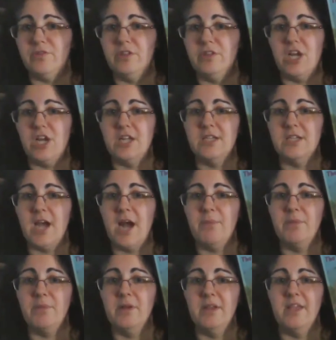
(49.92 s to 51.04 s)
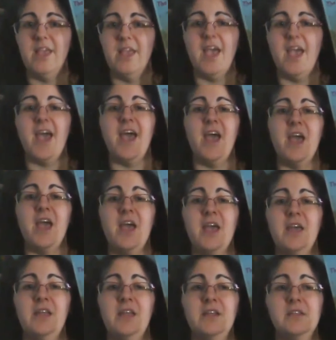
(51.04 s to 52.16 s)
fringe on top
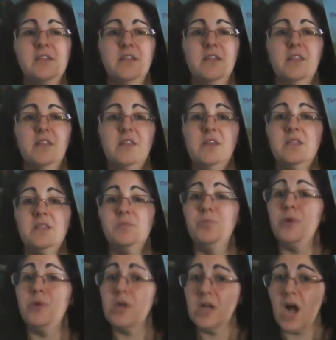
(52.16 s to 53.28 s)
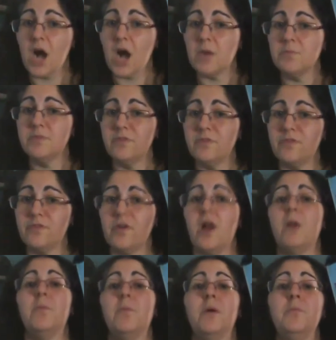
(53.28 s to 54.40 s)
and this book comes
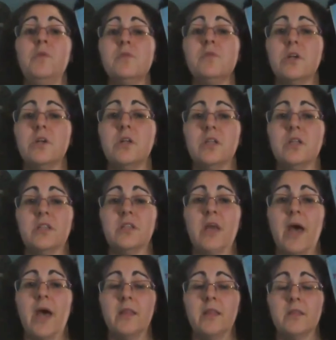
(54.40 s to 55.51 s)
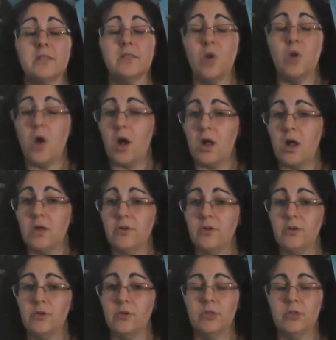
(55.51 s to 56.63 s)
from a musical in that the song,
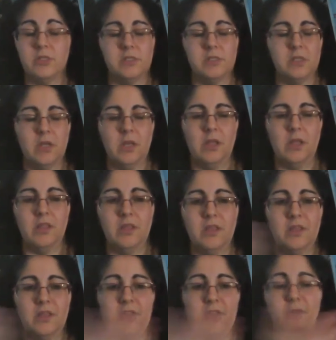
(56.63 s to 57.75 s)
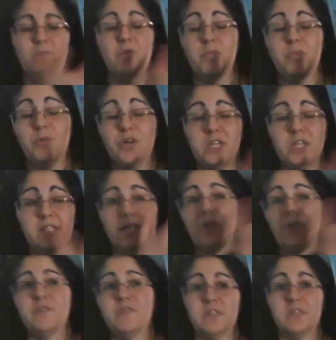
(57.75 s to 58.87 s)
it's the the book
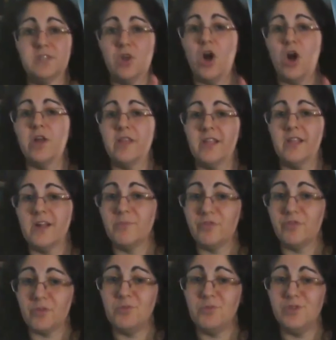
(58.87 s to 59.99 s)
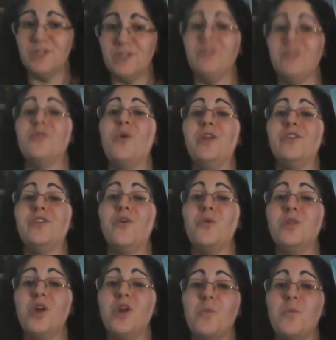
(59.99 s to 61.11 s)
itself is a song that comes from a musical called
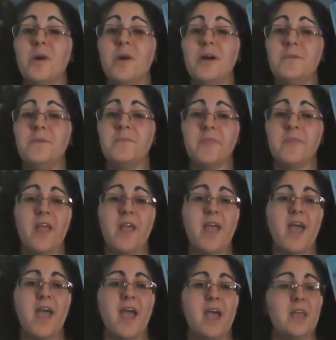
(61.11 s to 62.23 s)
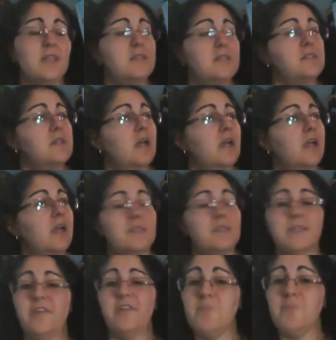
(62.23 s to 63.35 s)
Oklahoma. And
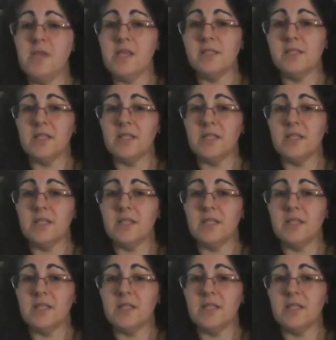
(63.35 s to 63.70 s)
instead of me